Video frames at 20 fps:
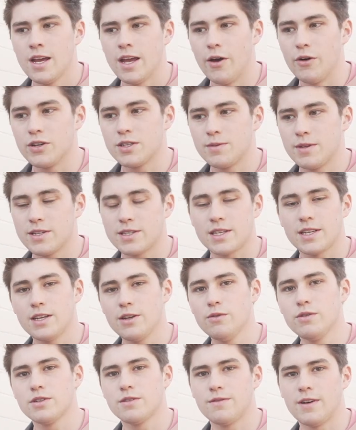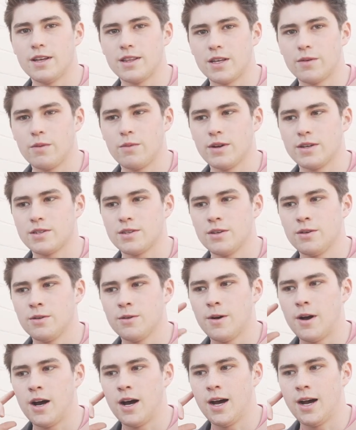It was this huge event that we went
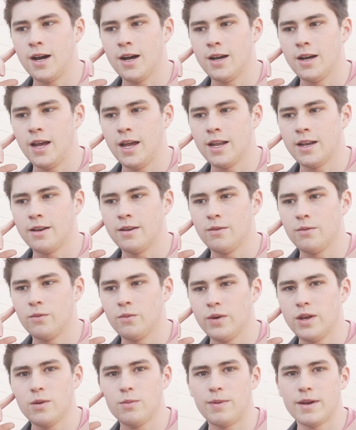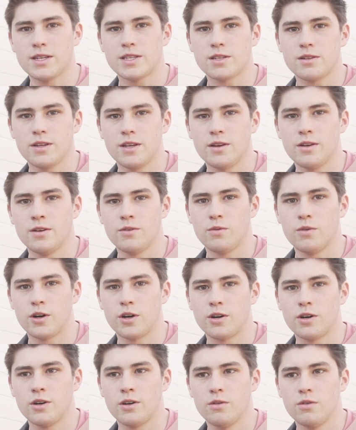to, and we basically
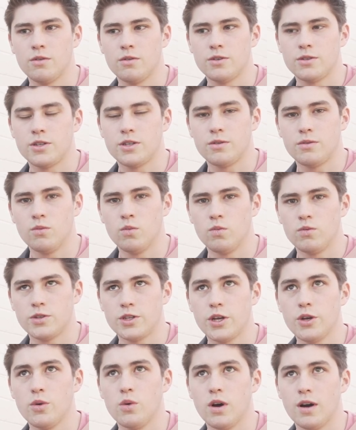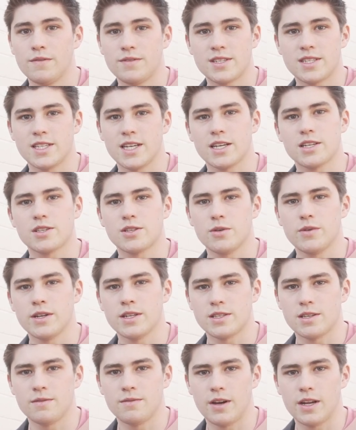were 2 of 6
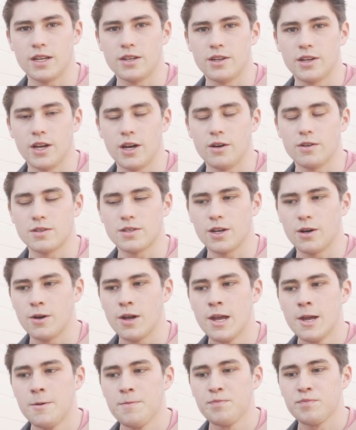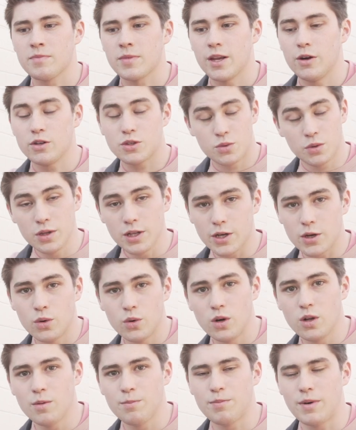students invited to go. So it was really
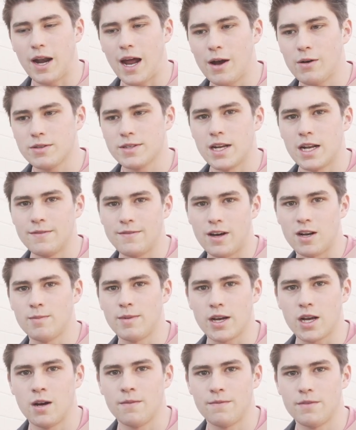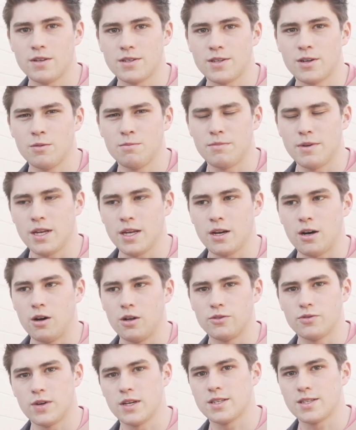cool, but I was kind of out of my comfort zone being
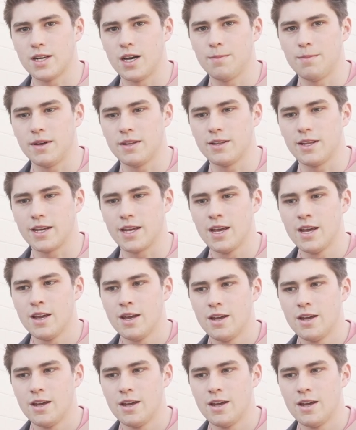all dressed up and like